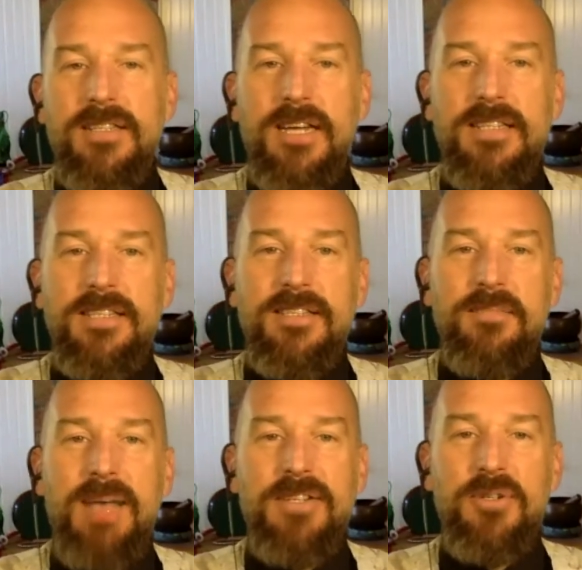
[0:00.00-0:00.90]
Tyson's
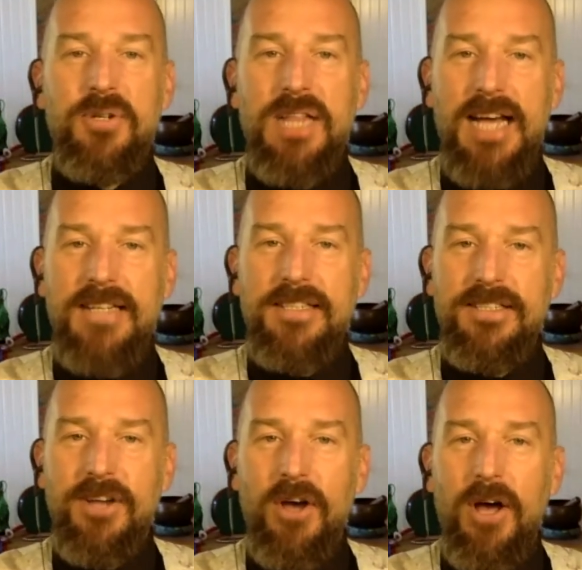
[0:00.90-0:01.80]
masterclass
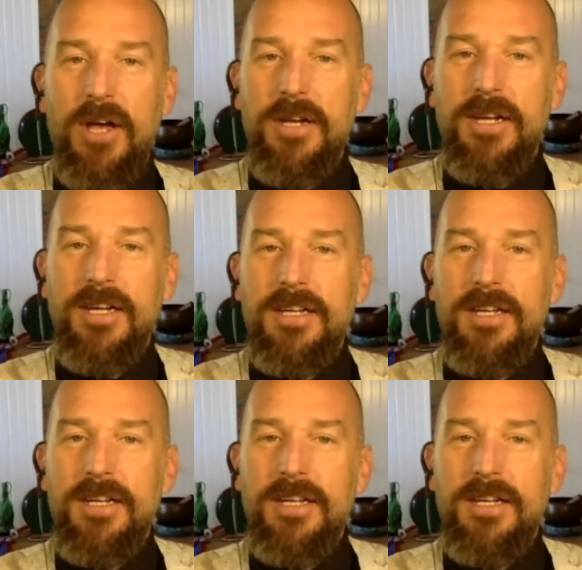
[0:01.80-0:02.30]
on